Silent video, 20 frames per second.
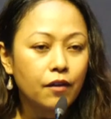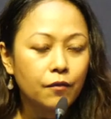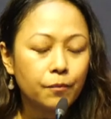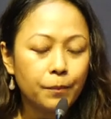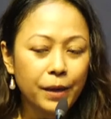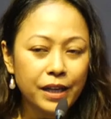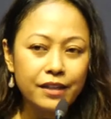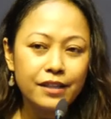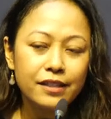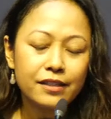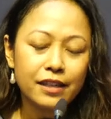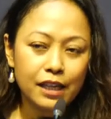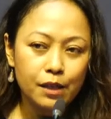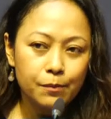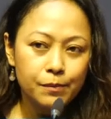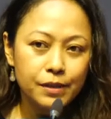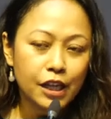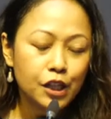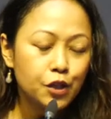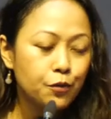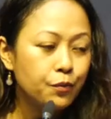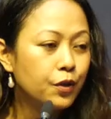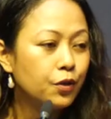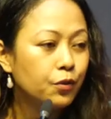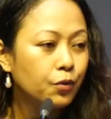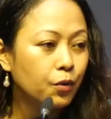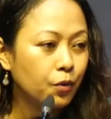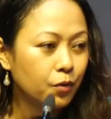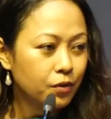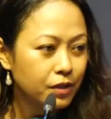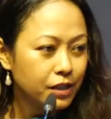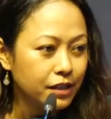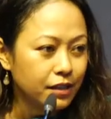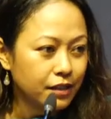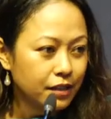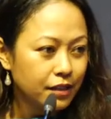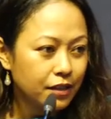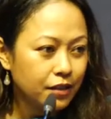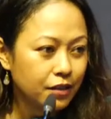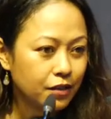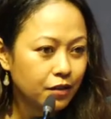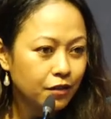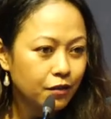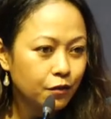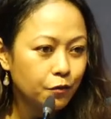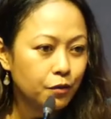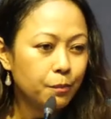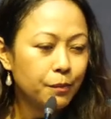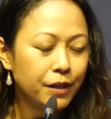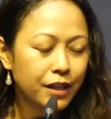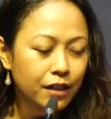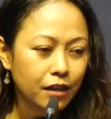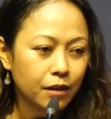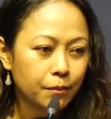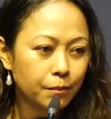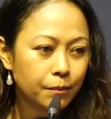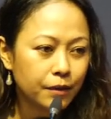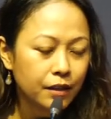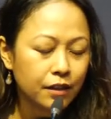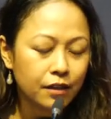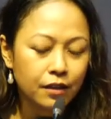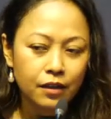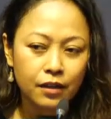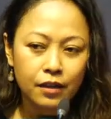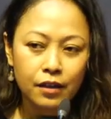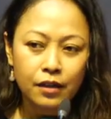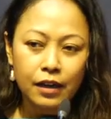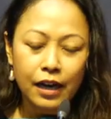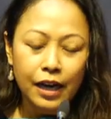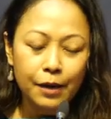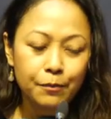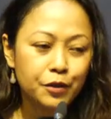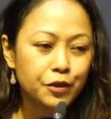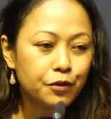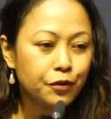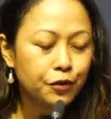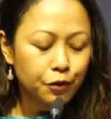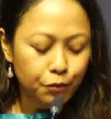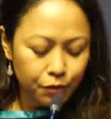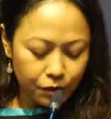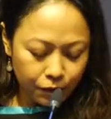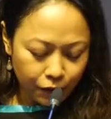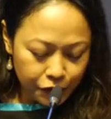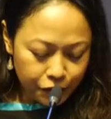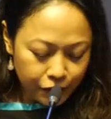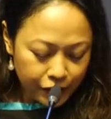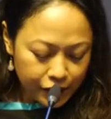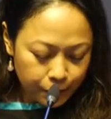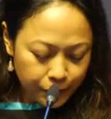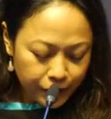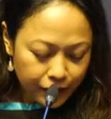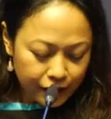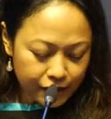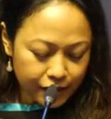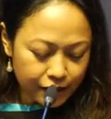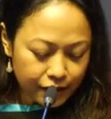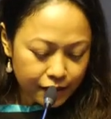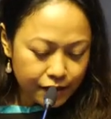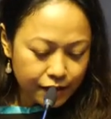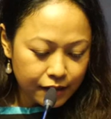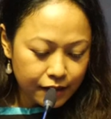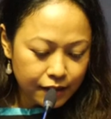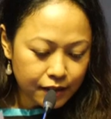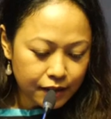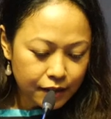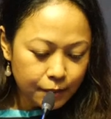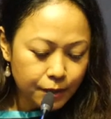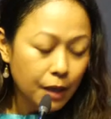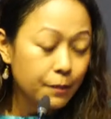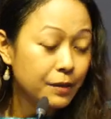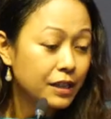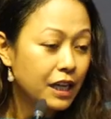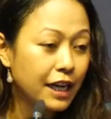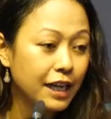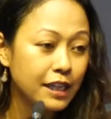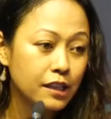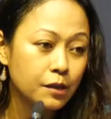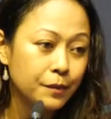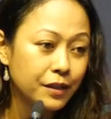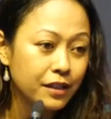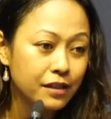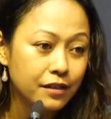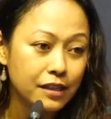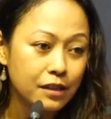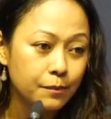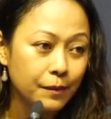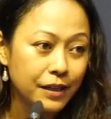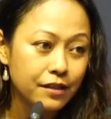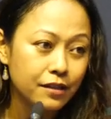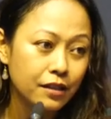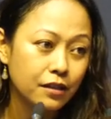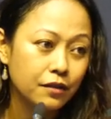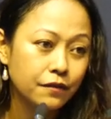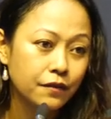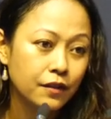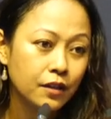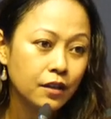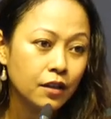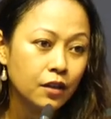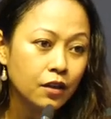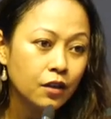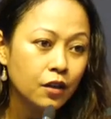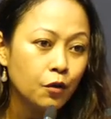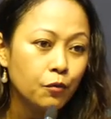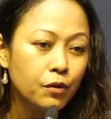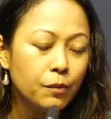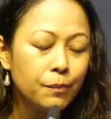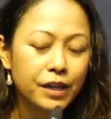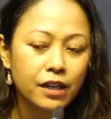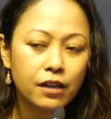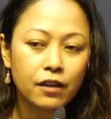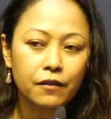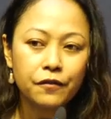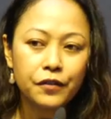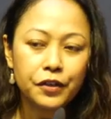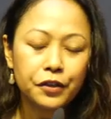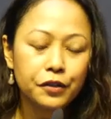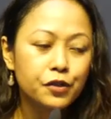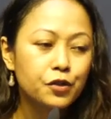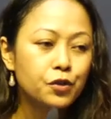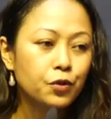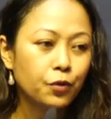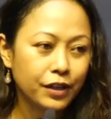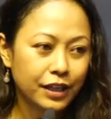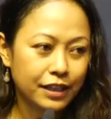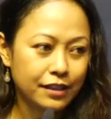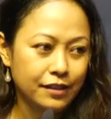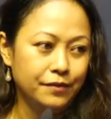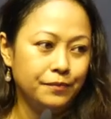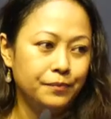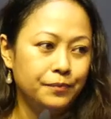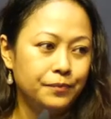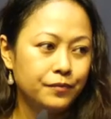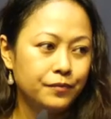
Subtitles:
Many times as we grow older, we become, I'm sure you will also experience this, sometimes I experience this myself, we become very stoic.